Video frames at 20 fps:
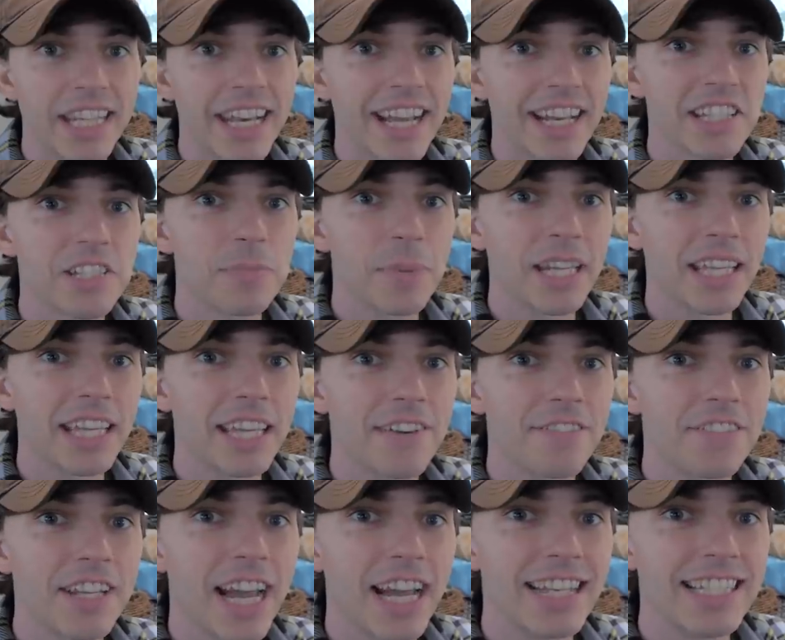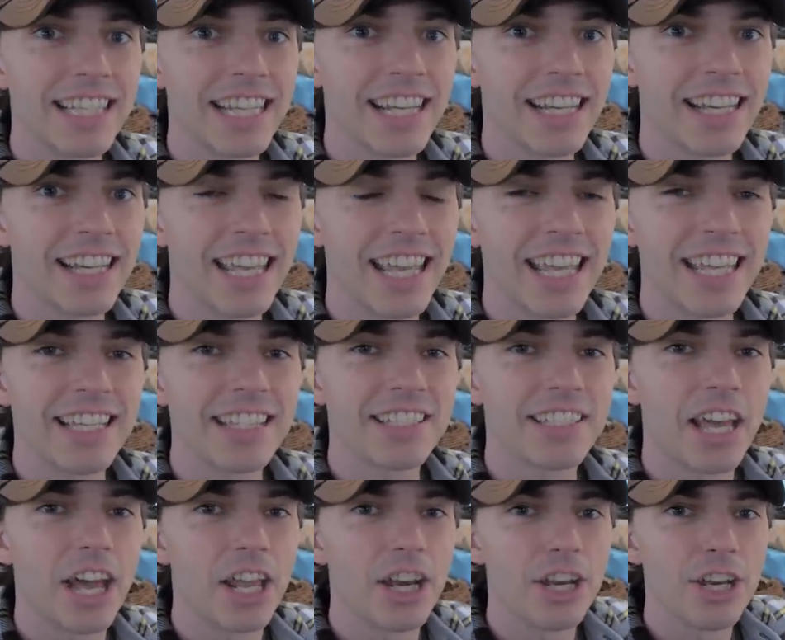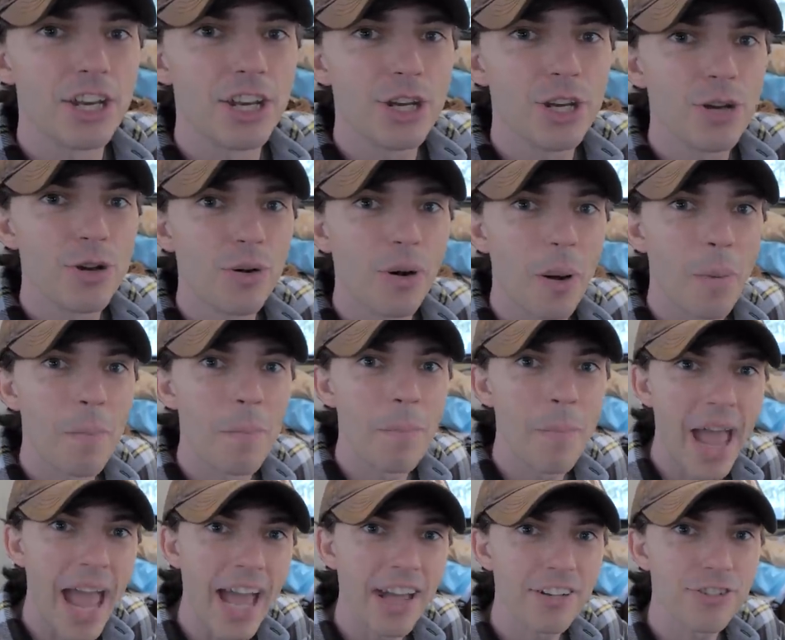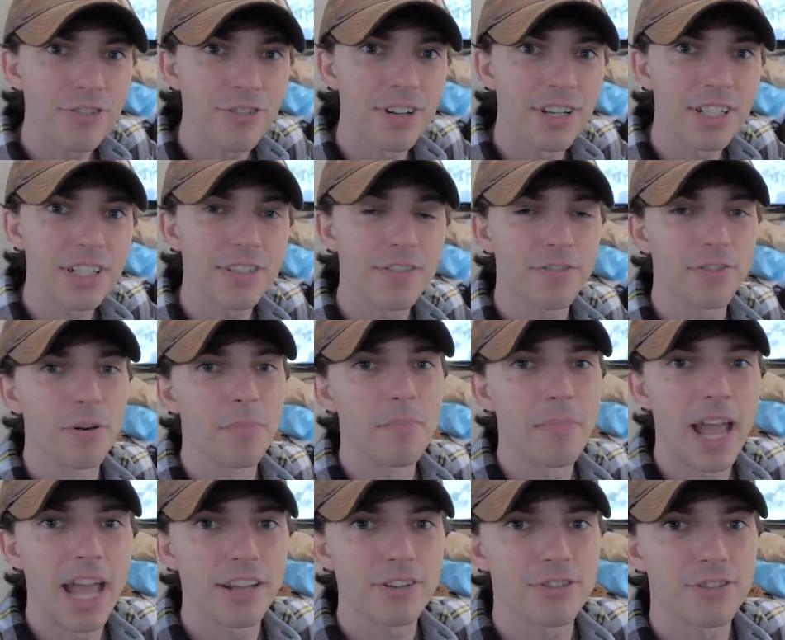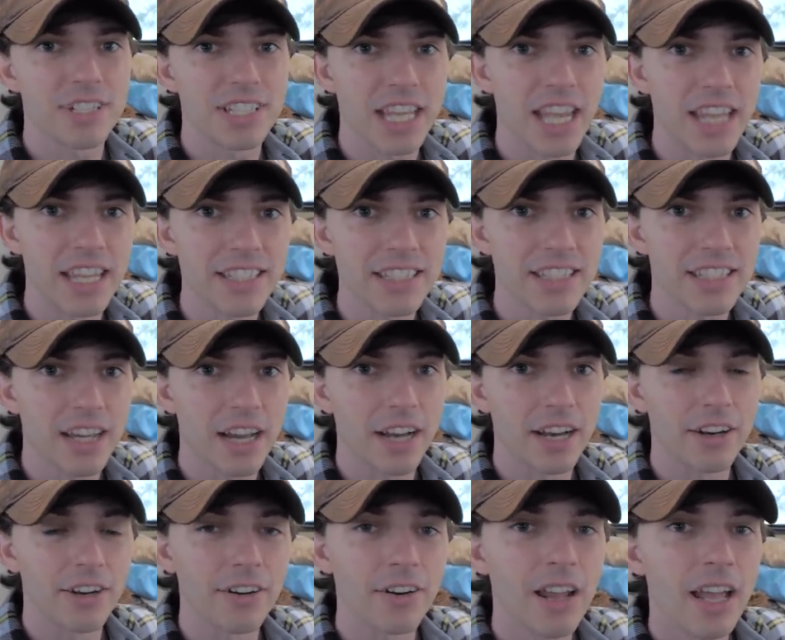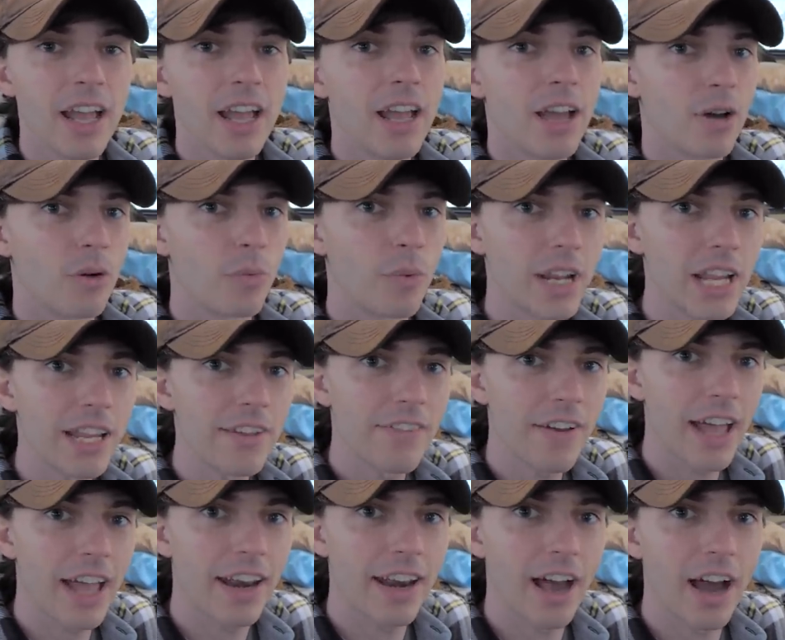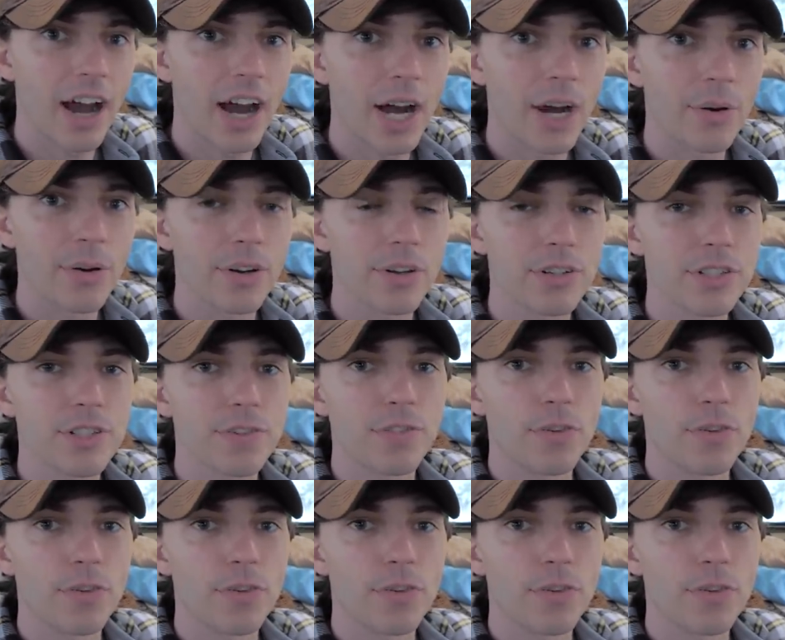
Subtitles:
The next big gift idea is a new mattress from Mattress Insider. We've had ours